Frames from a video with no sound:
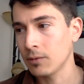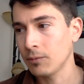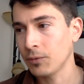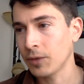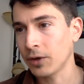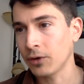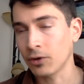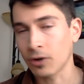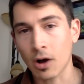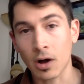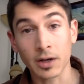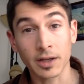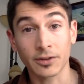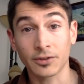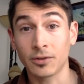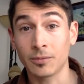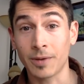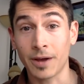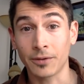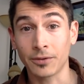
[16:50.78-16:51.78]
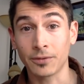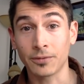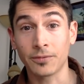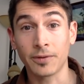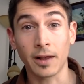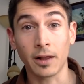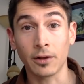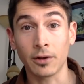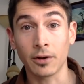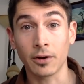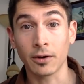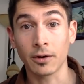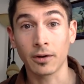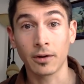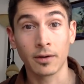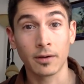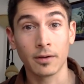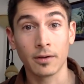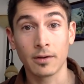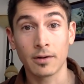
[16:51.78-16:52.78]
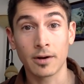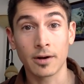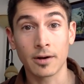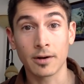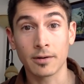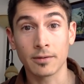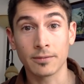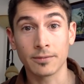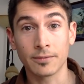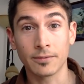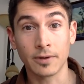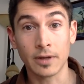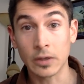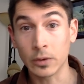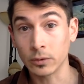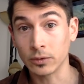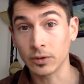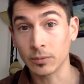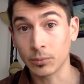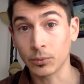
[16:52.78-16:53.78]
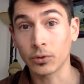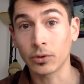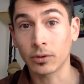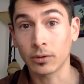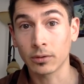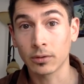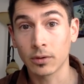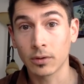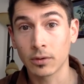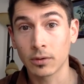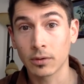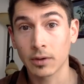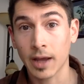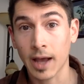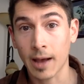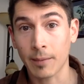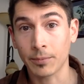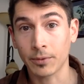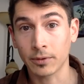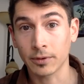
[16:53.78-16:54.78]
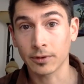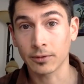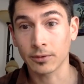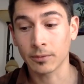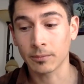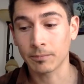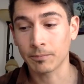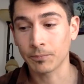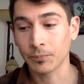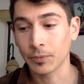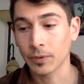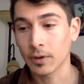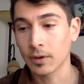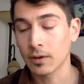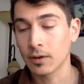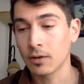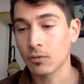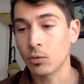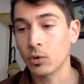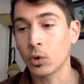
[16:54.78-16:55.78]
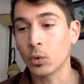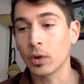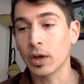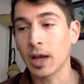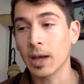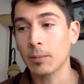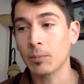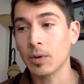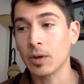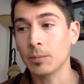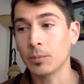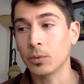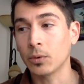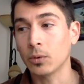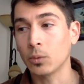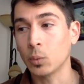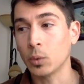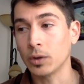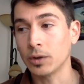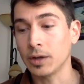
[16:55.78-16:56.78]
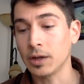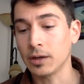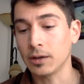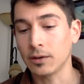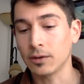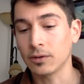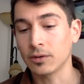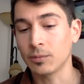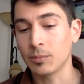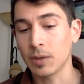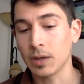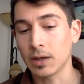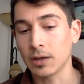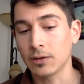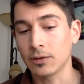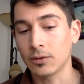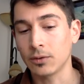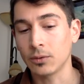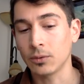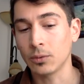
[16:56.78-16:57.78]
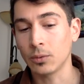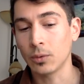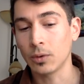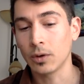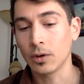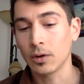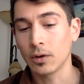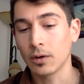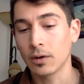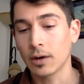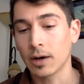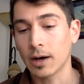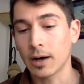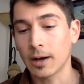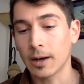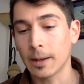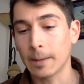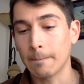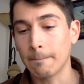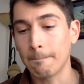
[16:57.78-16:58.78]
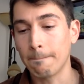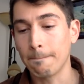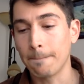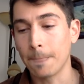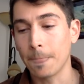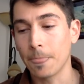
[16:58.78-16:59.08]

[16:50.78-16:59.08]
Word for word: that are honest about the failure of neoliberal capitalism, if we don't get people willing to speak to um,